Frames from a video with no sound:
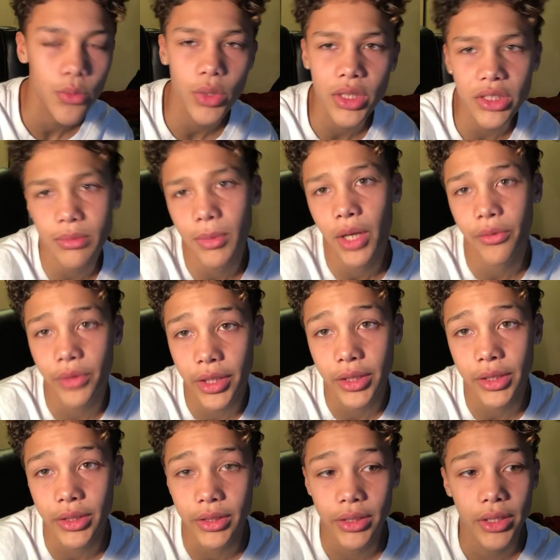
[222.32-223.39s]
What is my
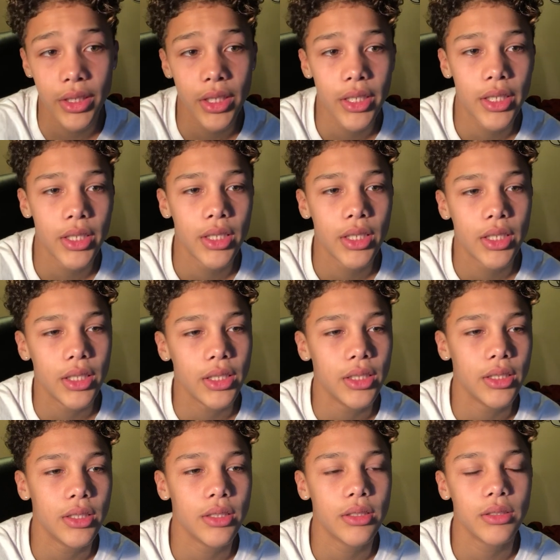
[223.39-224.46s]
record
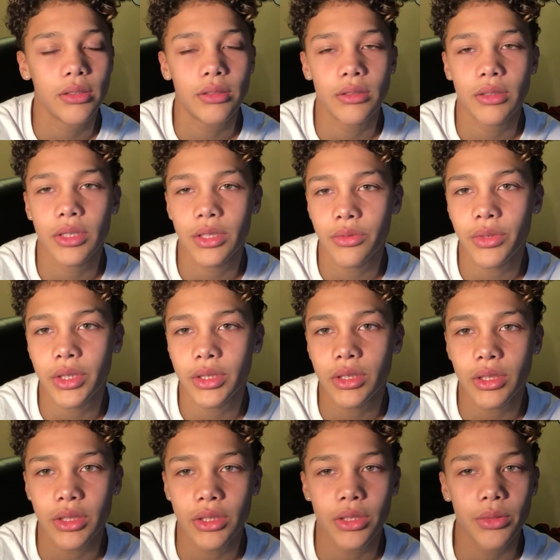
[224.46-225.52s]
in
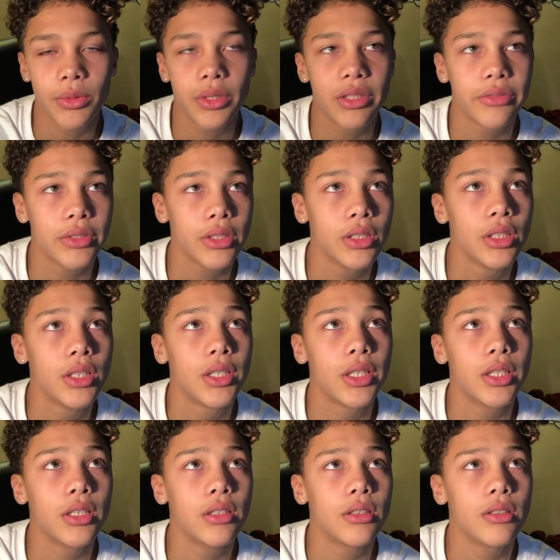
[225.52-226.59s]
wrestling or whatever?
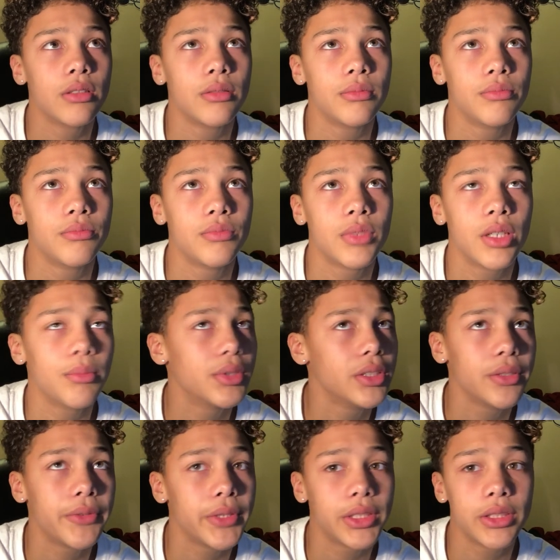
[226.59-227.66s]
I'm
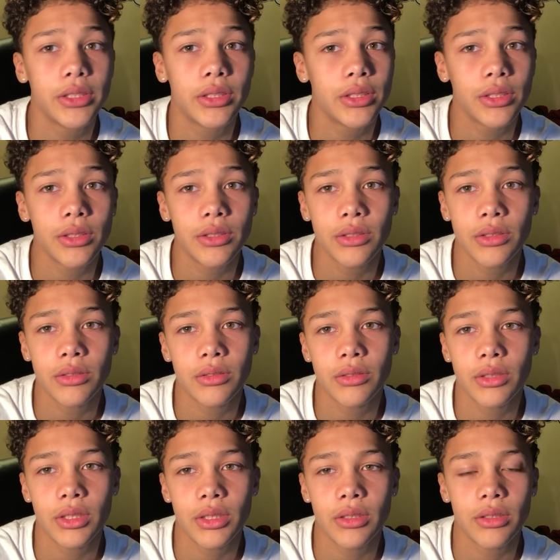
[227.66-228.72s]
undefeated still.
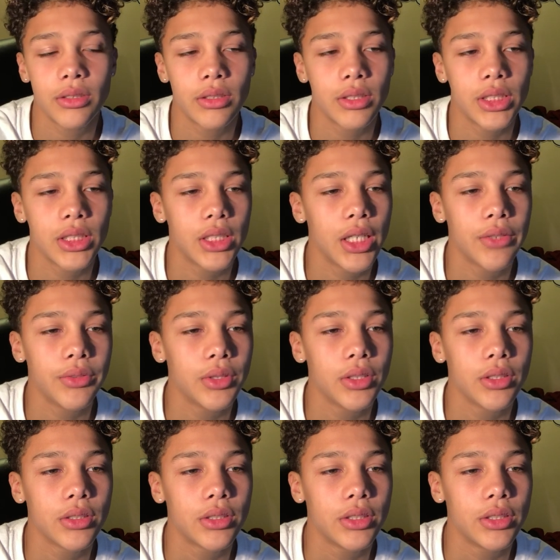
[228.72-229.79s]
I haven't
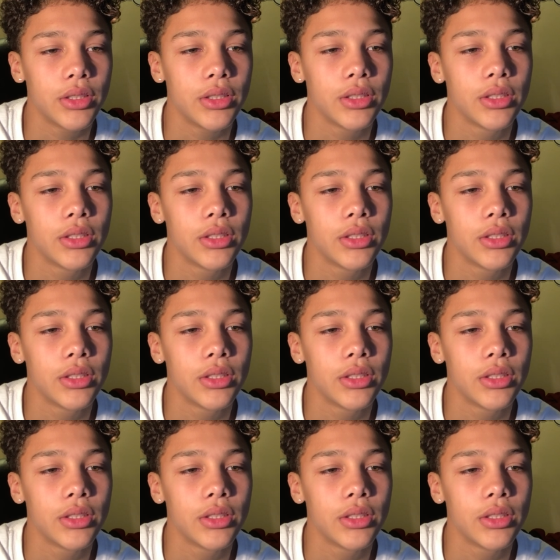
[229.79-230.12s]
lost any.